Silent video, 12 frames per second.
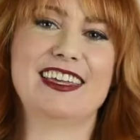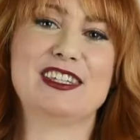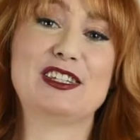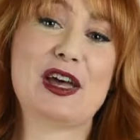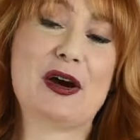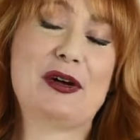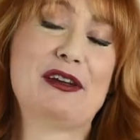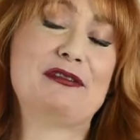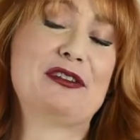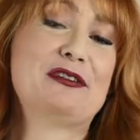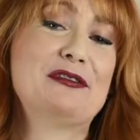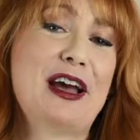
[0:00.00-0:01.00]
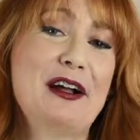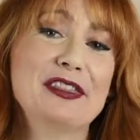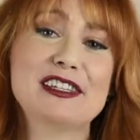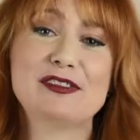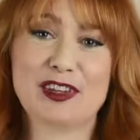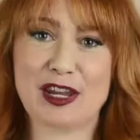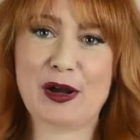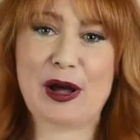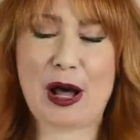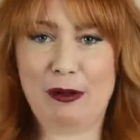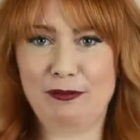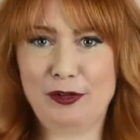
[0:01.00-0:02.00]
So if you found this video
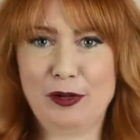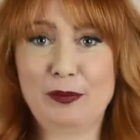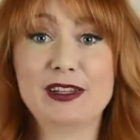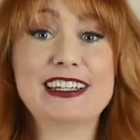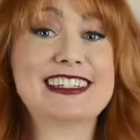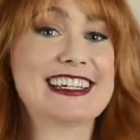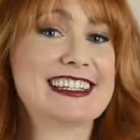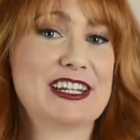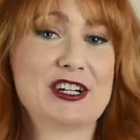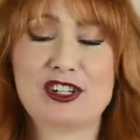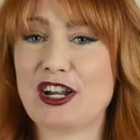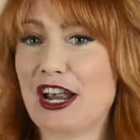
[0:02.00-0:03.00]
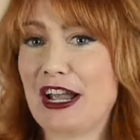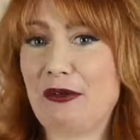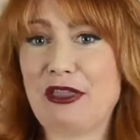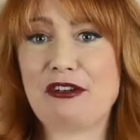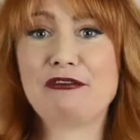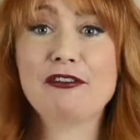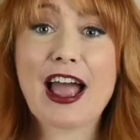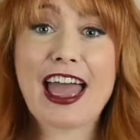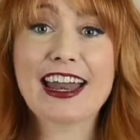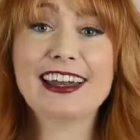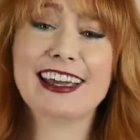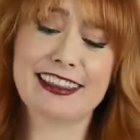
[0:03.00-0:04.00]
helpful, please consider sharing it with a
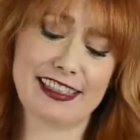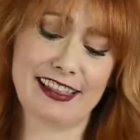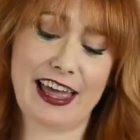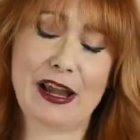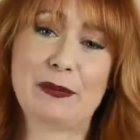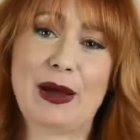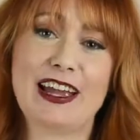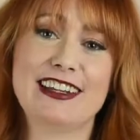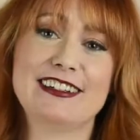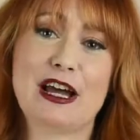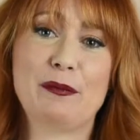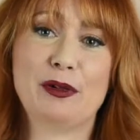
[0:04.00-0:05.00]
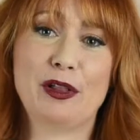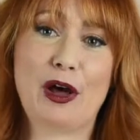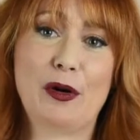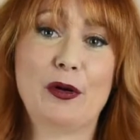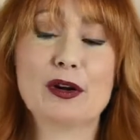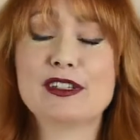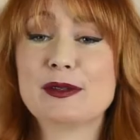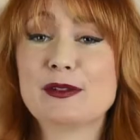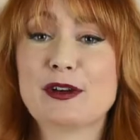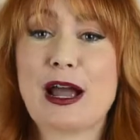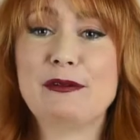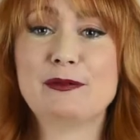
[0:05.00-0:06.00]
friend, hit the like button down below, or
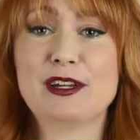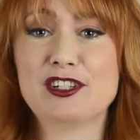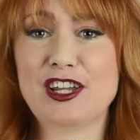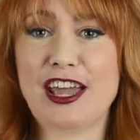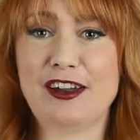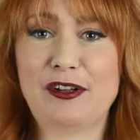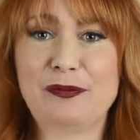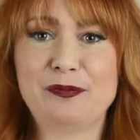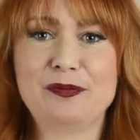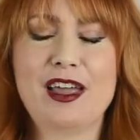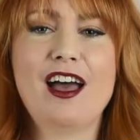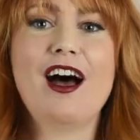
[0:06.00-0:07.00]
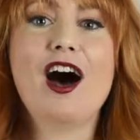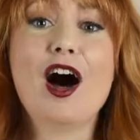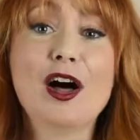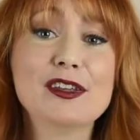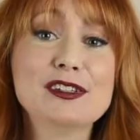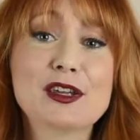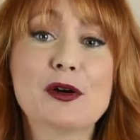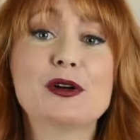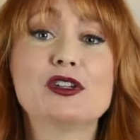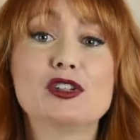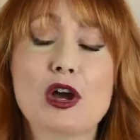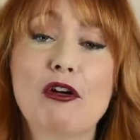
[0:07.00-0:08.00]
subscribe to my channel.
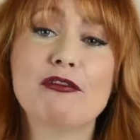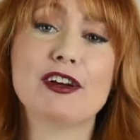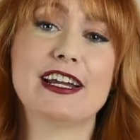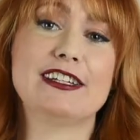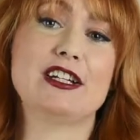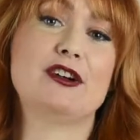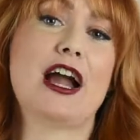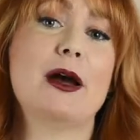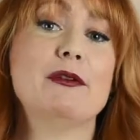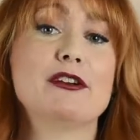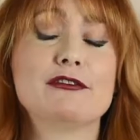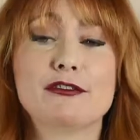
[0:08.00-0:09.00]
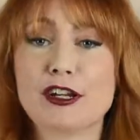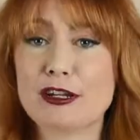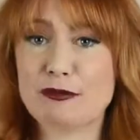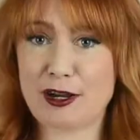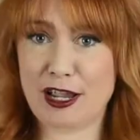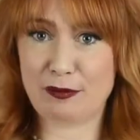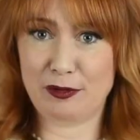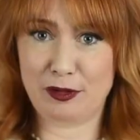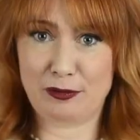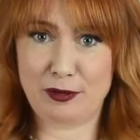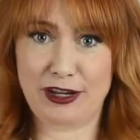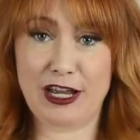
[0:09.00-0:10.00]
Also, don't forget to grab your free brand
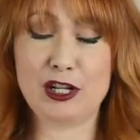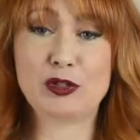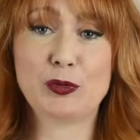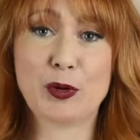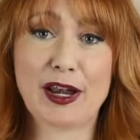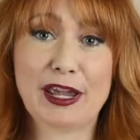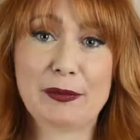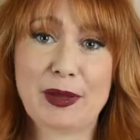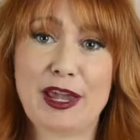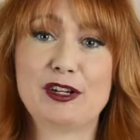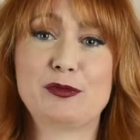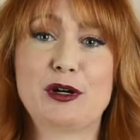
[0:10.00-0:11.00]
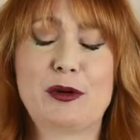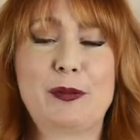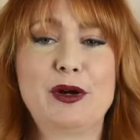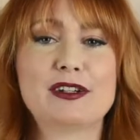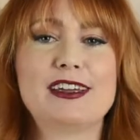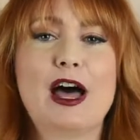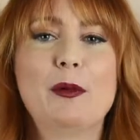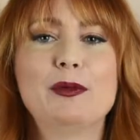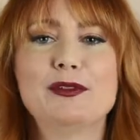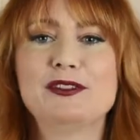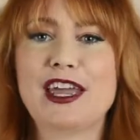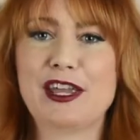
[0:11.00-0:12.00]
blueprint, a 20-page workbook to
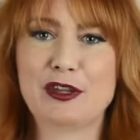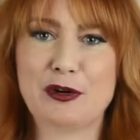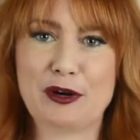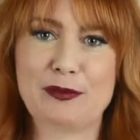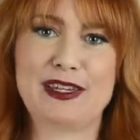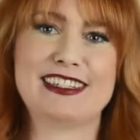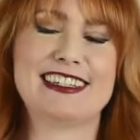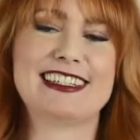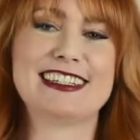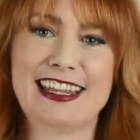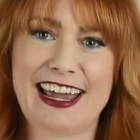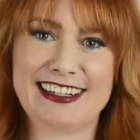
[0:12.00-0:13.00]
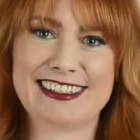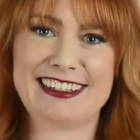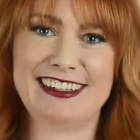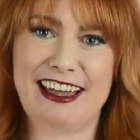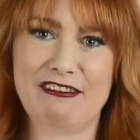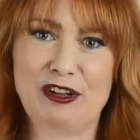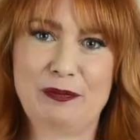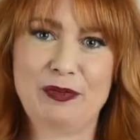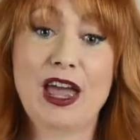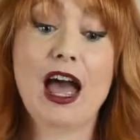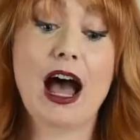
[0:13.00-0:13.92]
help you take your business next level.